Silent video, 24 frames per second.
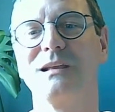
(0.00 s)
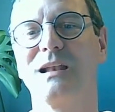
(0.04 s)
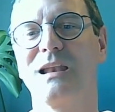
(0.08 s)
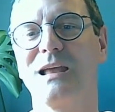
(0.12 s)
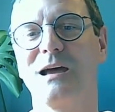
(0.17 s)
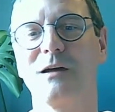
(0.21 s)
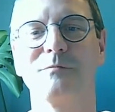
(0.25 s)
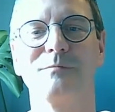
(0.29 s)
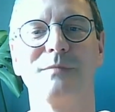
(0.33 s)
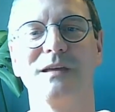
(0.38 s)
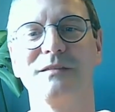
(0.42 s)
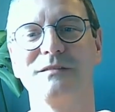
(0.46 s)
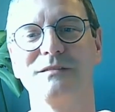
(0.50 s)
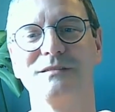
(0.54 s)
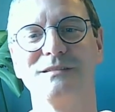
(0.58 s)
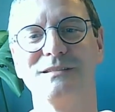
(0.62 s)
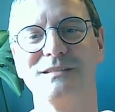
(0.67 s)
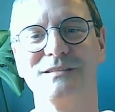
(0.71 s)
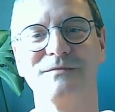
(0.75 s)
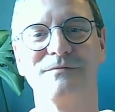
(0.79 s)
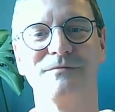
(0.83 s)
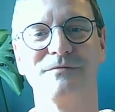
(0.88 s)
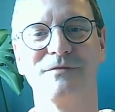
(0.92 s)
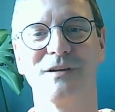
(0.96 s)
aloud method
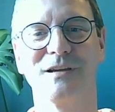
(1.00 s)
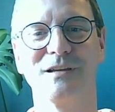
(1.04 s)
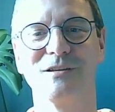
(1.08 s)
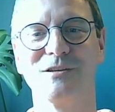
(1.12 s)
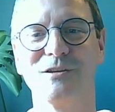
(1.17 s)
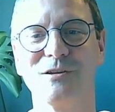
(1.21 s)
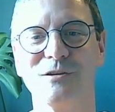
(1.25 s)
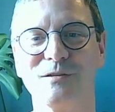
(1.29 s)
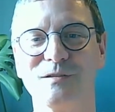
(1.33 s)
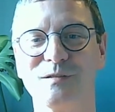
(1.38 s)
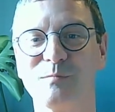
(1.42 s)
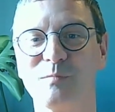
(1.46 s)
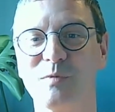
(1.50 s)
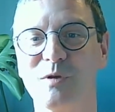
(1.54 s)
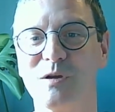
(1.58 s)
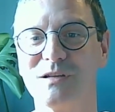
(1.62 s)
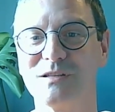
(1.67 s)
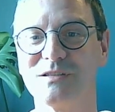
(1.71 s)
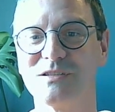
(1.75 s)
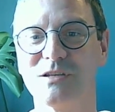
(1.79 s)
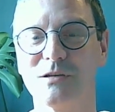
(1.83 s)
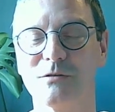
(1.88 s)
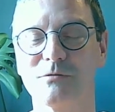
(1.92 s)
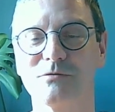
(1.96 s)
isn't very good,
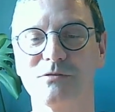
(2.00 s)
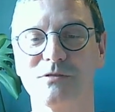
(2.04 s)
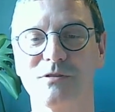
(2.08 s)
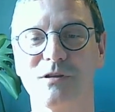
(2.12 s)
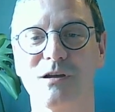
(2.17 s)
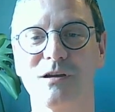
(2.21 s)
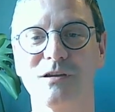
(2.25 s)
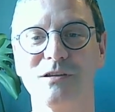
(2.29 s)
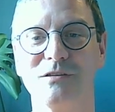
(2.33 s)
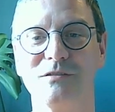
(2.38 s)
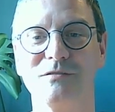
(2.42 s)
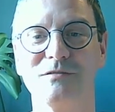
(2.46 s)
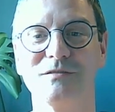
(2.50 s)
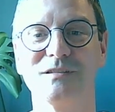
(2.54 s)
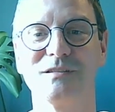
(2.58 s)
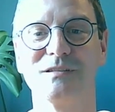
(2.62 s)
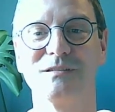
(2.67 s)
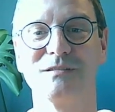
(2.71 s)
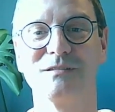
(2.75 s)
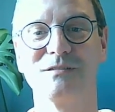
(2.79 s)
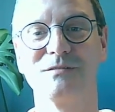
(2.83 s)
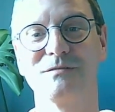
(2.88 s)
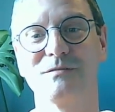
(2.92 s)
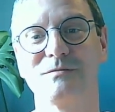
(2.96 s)
but children are used
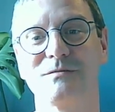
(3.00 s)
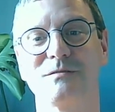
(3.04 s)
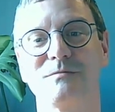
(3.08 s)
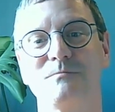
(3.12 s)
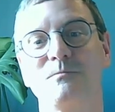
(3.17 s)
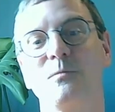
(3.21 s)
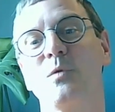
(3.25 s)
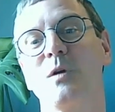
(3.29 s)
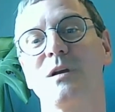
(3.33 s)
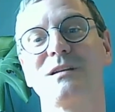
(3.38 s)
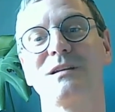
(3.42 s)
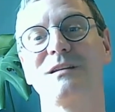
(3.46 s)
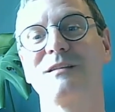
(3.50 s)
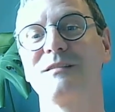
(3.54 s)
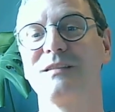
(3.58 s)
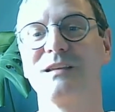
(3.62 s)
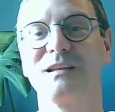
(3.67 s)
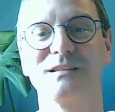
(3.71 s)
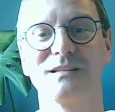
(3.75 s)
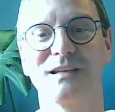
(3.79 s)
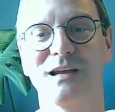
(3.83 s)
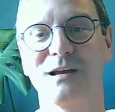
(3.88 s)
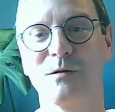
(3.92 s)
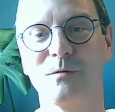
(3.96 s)
to working
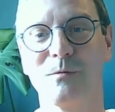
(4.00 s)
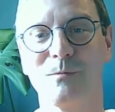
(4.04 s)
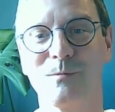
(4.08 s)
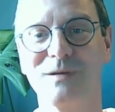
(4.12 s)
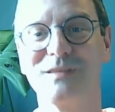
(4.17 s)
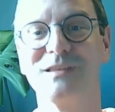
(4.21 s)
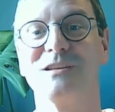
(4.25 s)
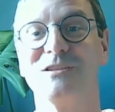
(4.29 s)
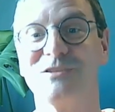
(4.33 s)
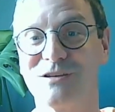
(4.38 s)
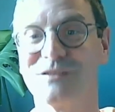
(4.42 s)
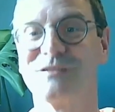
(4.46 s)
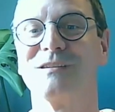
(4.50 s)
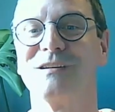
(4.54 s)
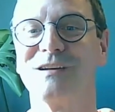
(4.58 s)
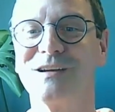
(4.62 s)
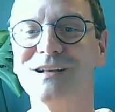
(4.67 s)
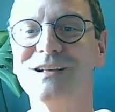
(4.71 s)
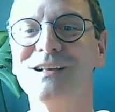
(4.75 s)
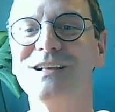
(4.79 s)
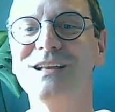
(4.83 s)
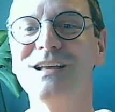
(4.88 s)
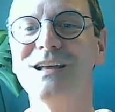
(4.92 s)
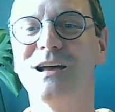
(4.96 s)
things out with each other.
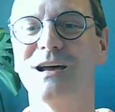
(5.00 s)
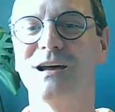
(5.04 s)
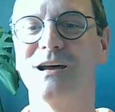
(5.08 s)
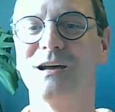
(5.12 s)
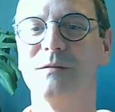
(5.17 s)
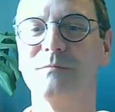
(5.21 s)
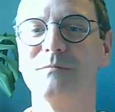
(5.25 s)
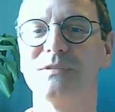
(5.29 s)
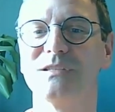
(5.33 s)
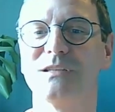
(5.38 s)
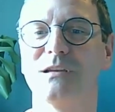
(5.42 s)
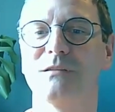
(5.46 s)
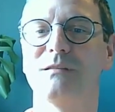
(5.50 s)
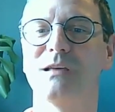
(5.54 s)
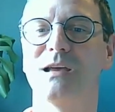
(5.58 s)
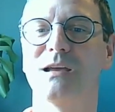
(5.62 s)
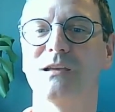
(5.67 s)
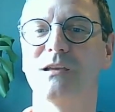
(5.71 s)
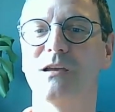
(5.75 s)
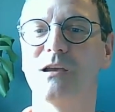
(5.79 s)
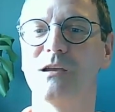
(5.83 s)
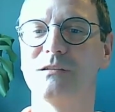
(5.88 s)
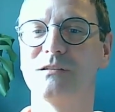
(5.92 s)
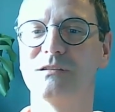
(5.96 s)
So
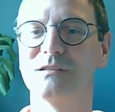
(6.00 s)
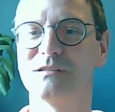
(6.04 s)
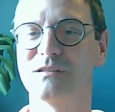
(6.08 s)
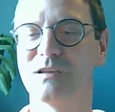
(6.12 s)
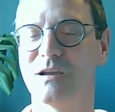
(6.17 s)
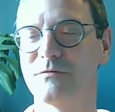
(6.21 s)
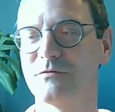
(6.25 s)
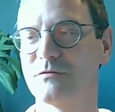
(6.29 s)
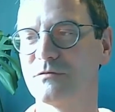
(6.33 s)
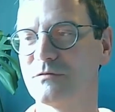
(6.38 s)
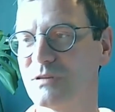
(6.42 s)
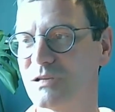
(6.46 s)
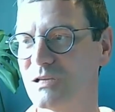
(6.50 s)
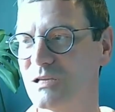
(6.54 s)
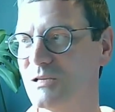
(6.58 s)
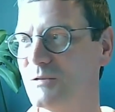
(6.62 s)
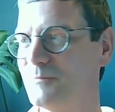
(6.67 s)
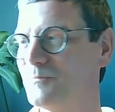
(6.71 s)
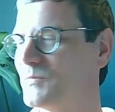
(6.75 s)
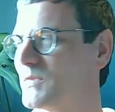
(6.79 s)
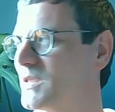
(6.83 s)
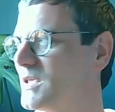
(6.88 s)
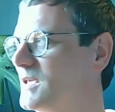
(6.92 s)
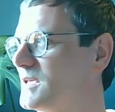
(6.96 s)
that
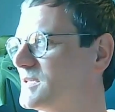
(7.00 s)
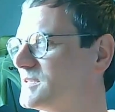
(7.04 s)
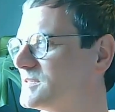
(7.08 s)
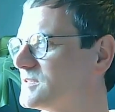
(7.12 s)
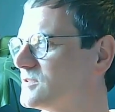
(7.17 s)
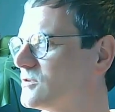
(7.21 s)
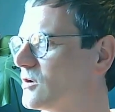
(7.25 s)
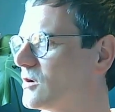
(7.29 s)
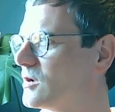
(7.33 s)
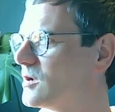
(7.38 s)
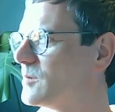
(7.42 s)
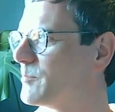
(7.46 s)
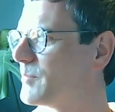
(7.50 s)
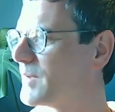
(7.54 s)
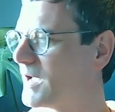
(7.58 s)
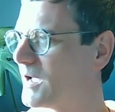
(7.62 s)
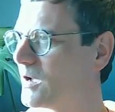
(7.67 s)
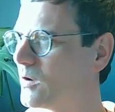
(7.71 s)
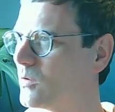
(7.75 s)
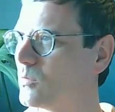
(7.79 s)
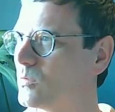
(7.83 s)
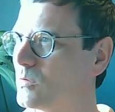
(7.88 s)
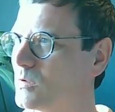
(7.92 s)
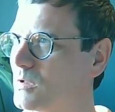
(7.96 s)
co-discovery is not
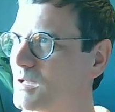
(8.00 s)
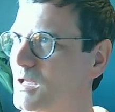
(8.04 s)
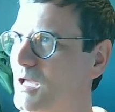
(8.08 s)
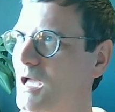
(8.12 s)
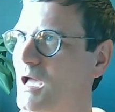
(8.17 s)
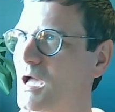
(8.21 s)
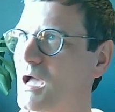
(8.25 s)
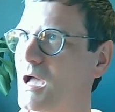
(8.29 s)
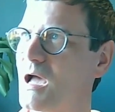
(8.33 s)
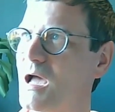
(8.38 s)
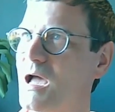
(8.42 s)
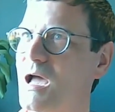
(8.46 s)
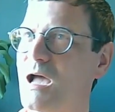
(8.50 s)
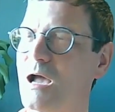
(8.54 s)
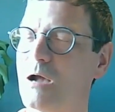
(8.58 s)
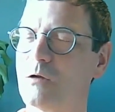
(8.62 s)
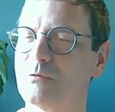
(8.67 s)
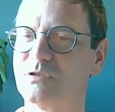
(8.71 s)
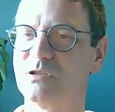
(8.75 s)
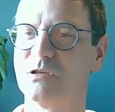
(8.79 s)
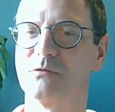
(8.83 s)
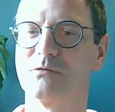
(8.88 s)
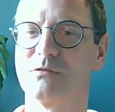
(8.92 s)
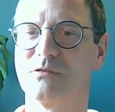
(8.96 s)
about how
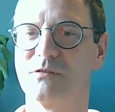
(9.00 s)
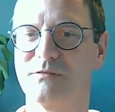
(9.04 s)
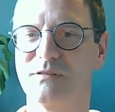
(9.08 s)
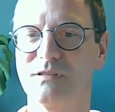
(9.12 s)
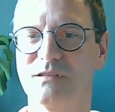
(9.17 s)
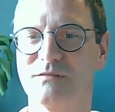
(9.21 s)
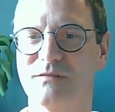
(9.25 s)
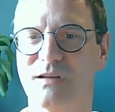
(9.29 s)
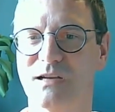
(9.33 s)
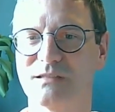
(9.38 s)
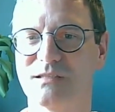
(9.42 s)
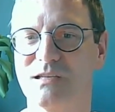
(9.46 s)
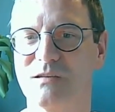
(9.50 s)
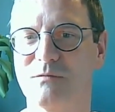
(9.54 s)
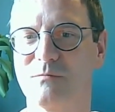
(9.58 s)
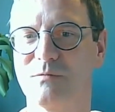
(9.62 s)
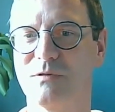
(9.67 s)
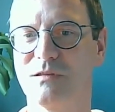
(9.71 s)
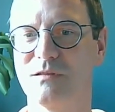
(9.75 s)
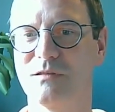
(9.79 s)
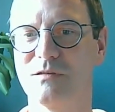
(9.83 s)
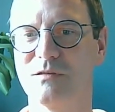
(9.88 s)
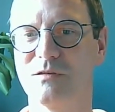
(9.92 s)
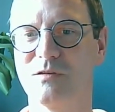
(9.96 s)
children are interacting
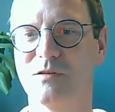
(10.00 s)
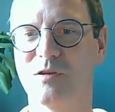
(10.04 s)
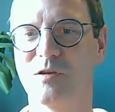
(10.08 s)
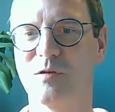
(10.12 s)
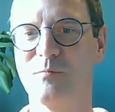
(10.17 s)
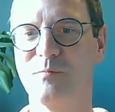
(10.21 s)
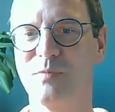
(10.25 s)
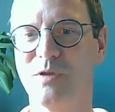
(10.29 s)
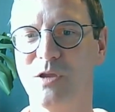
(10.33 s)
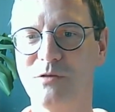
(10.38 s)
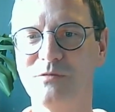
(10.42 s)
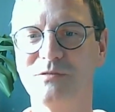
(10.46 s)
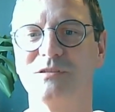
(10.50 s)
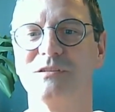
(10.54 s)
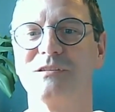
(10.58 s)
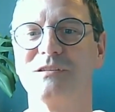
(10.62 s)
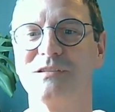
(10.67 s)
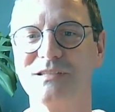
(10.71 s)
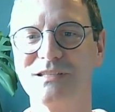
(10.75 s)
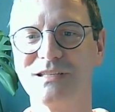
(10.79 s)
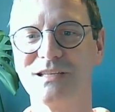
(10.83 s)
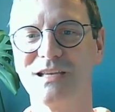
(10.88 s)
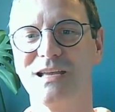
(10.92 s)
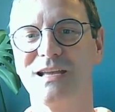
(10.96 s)
with
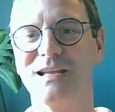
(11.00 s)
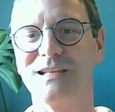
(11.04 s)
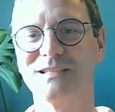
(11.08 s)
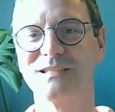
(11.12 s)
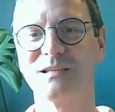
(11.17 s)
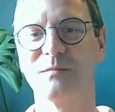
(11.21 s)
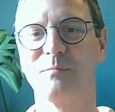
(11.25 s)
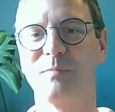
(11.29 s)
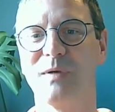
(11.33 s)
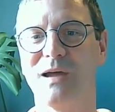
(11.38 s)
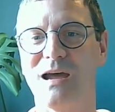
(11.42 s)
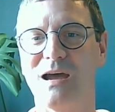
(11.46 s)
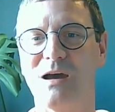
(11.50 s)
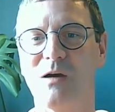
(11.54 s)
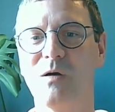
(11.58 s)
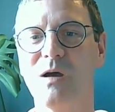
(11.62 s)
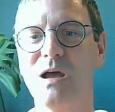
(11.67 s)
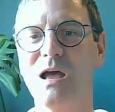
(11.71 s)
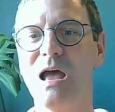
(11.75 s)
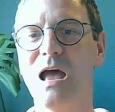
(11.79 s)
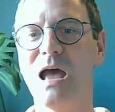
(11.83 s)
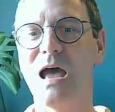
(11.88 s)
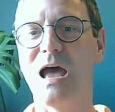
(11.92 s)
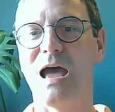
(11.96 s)
computers. It's about
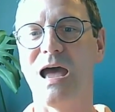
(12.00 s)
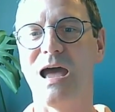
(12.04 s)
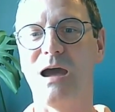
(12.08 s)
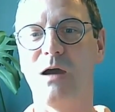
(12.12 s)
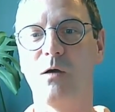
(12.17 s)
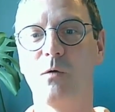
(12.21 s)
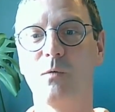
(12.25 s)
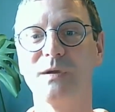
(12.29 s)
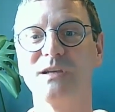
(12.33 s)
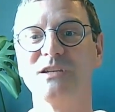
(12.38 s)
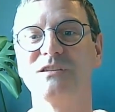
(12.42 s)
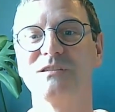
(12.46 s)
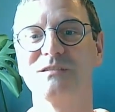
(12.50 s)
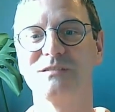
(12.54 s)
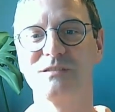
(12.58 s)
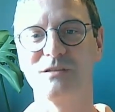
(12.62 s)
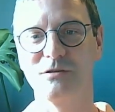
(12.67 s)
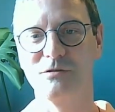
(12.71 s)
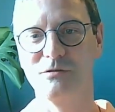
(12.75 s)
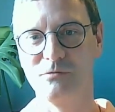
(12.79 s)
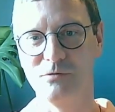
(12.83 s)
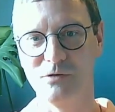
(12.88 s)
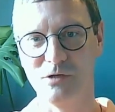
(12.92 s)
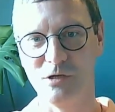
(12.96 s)
how we should
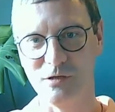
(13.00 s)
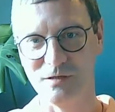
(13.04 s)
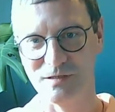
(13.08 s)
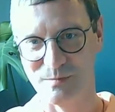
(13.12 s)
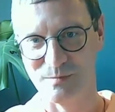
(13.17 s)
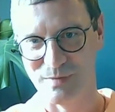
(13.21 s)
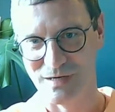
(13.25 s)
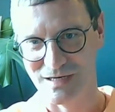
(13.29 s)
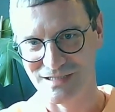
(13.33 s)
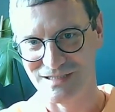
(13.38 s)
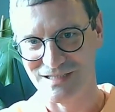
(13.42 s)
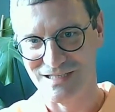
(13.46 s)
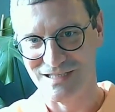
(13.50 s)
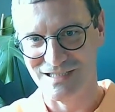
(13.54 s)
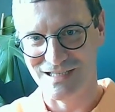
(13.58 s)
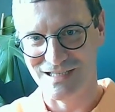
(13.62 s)
do usability